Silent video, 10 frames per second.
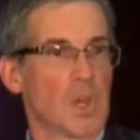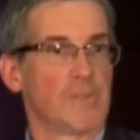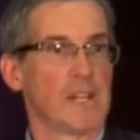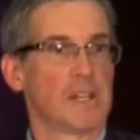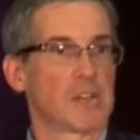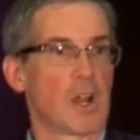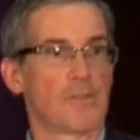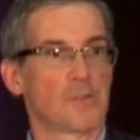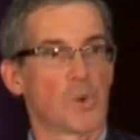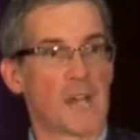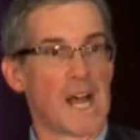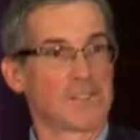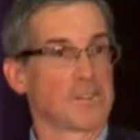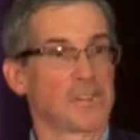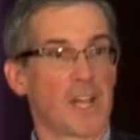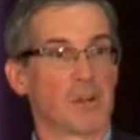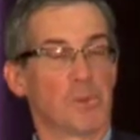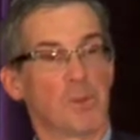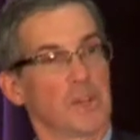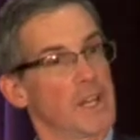Feed-in tariffs were not
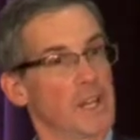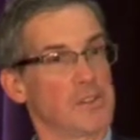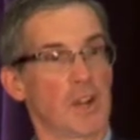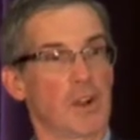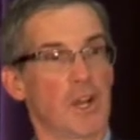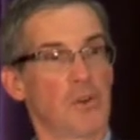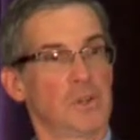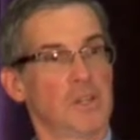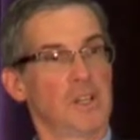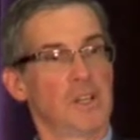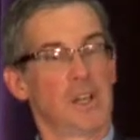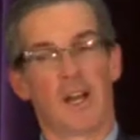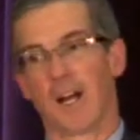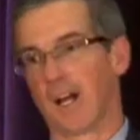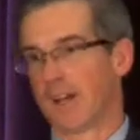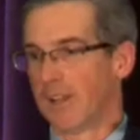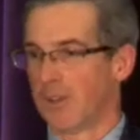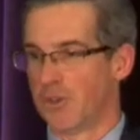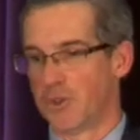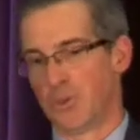sustainable in Ontario. Uh,
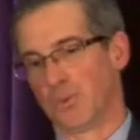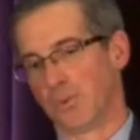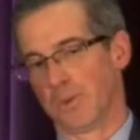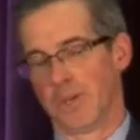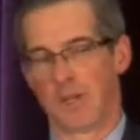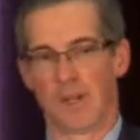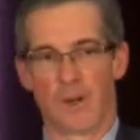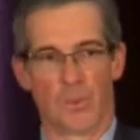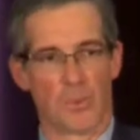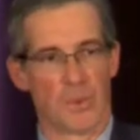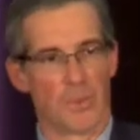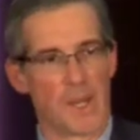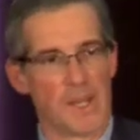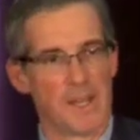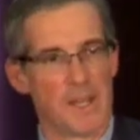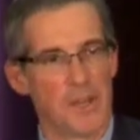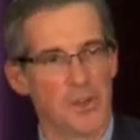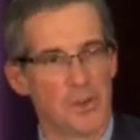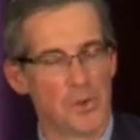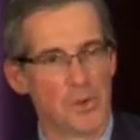new, you know, when a
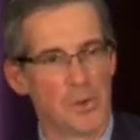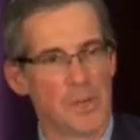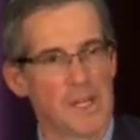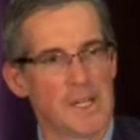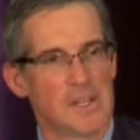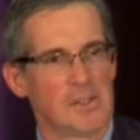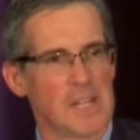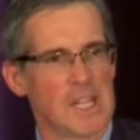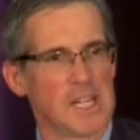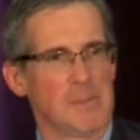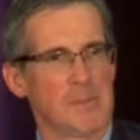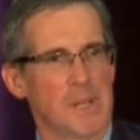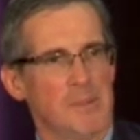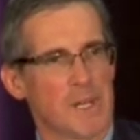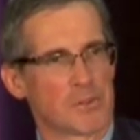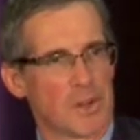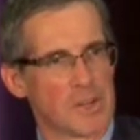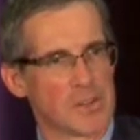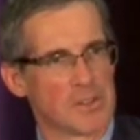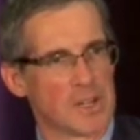new team
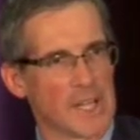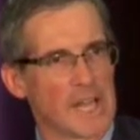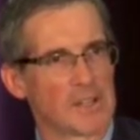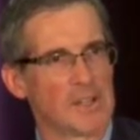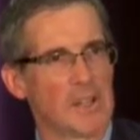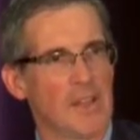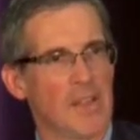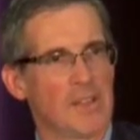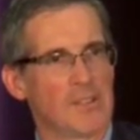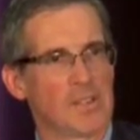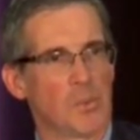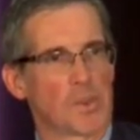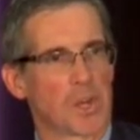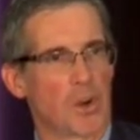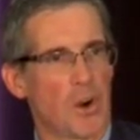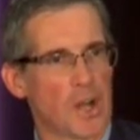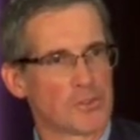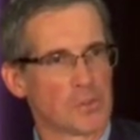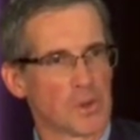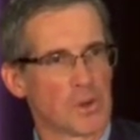administration is elected and they see what the
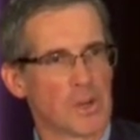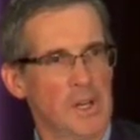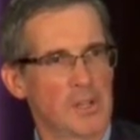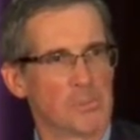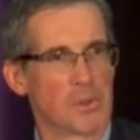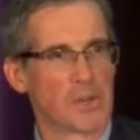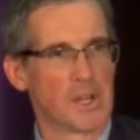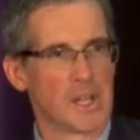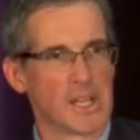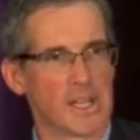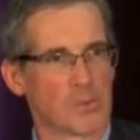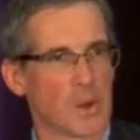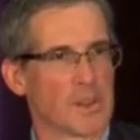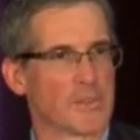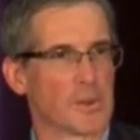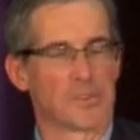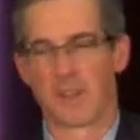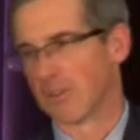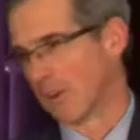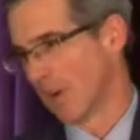costs were to put it in, it's one of the first
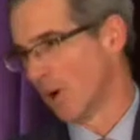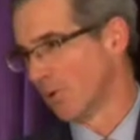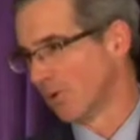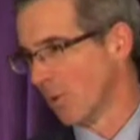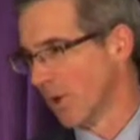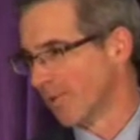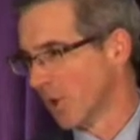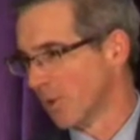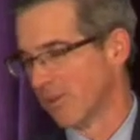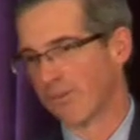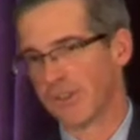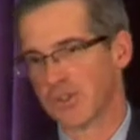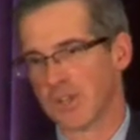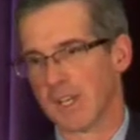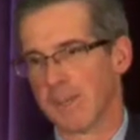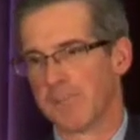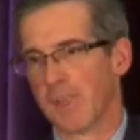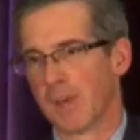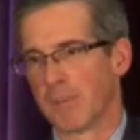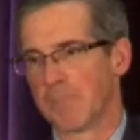things that goes. So even though it's efficient,
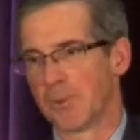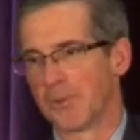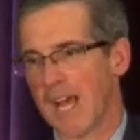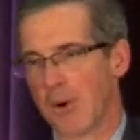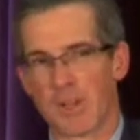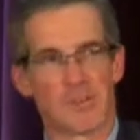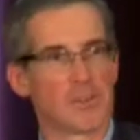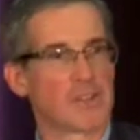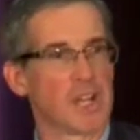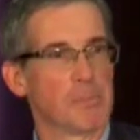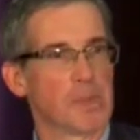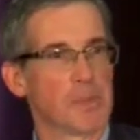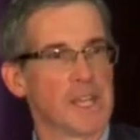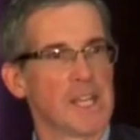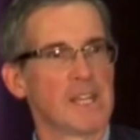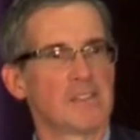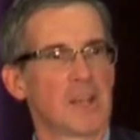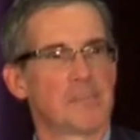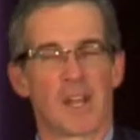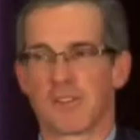people doubt its sustainability. Any
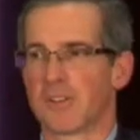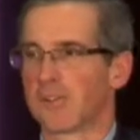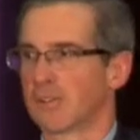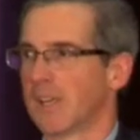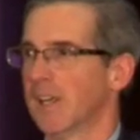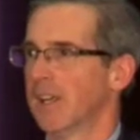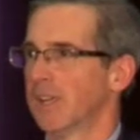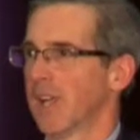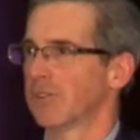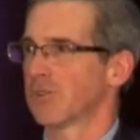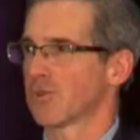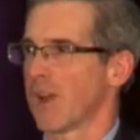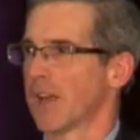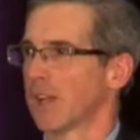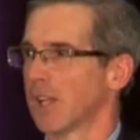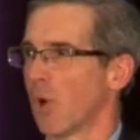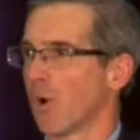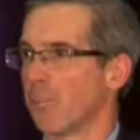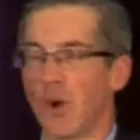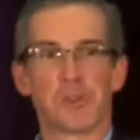subsidized industry tends to trade at a
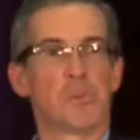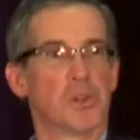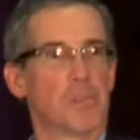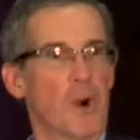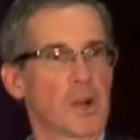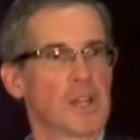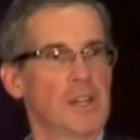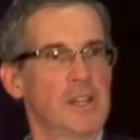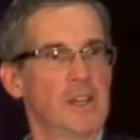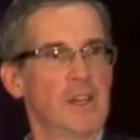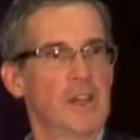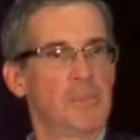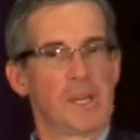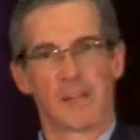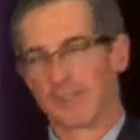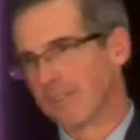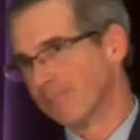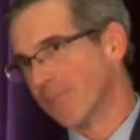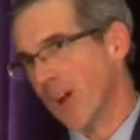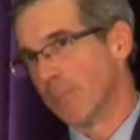lower multiple in the market because
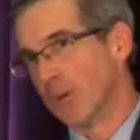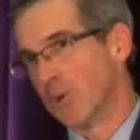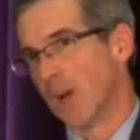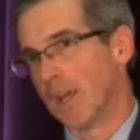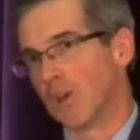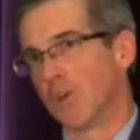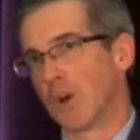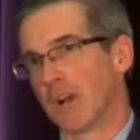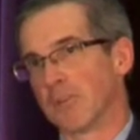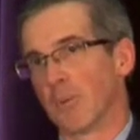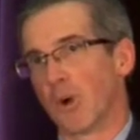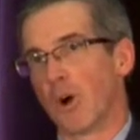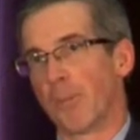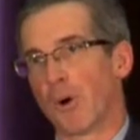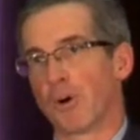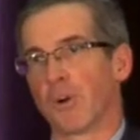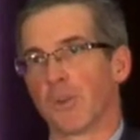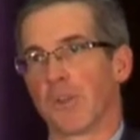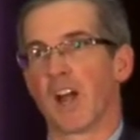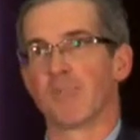I don't know about you, you guys, I mean, we all partner
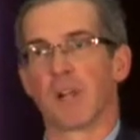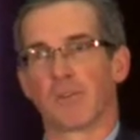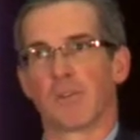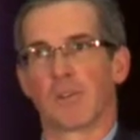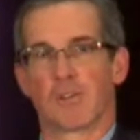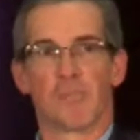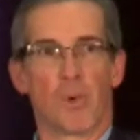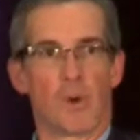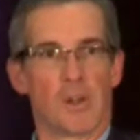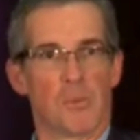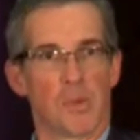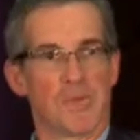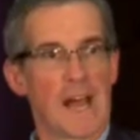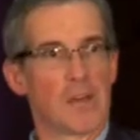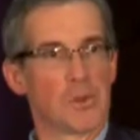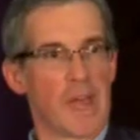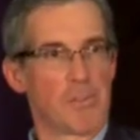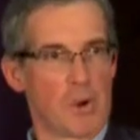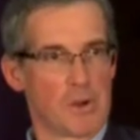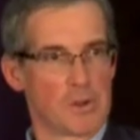with the government. It's, it's important, and we value
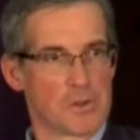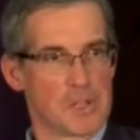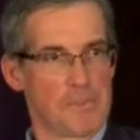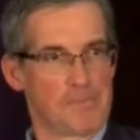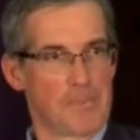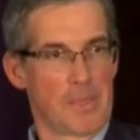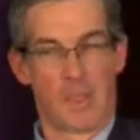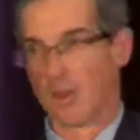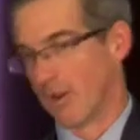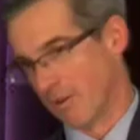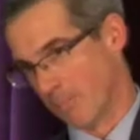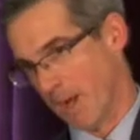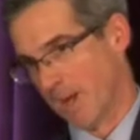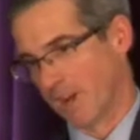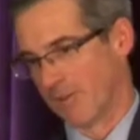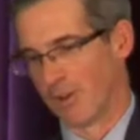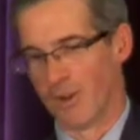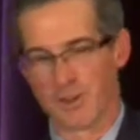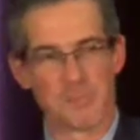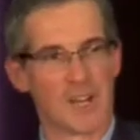that partnership uh, as a bank, as a
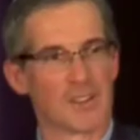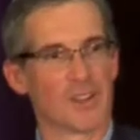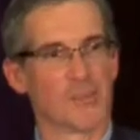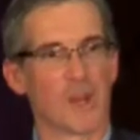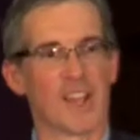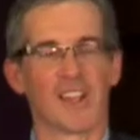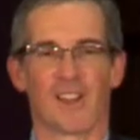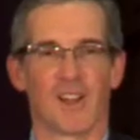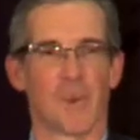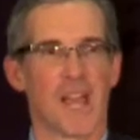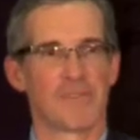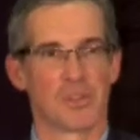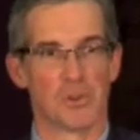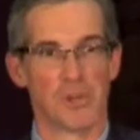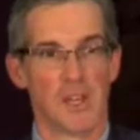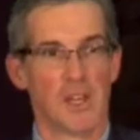large money center bank. Uh, we have to.